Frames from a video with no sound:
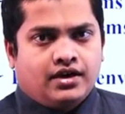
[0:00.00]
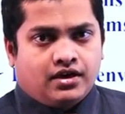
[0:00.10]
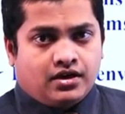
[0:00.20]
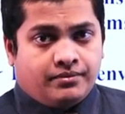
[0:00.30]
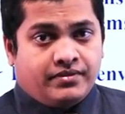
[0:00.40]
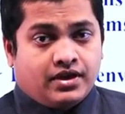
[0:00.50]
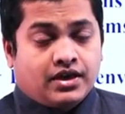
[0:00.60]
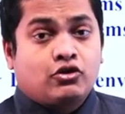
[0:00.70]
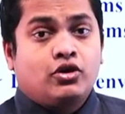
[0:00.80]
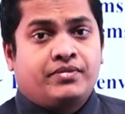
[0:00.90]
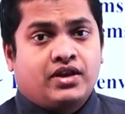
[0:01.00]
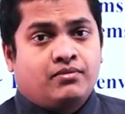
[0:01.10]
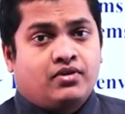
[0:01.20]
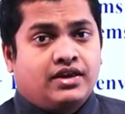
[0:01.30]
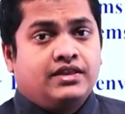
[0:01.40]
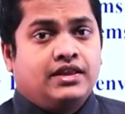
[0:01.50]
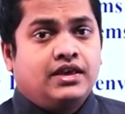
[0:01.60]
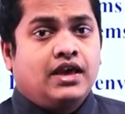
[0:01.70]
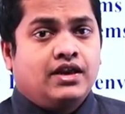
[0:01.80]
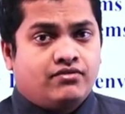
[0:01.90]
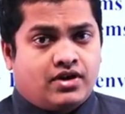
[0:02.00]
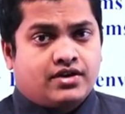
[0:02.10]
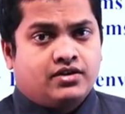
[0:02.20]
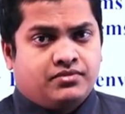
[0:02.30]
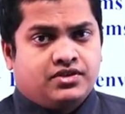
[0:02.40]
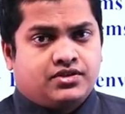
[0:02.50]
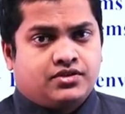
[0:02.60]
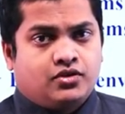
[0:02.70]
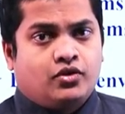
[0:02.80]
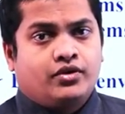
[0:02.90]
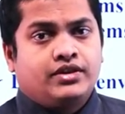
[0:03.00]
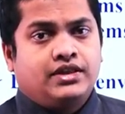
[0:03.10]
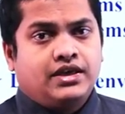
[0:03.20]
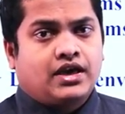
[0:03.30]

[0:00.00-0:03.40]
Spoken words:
equilibrium in the environment or in the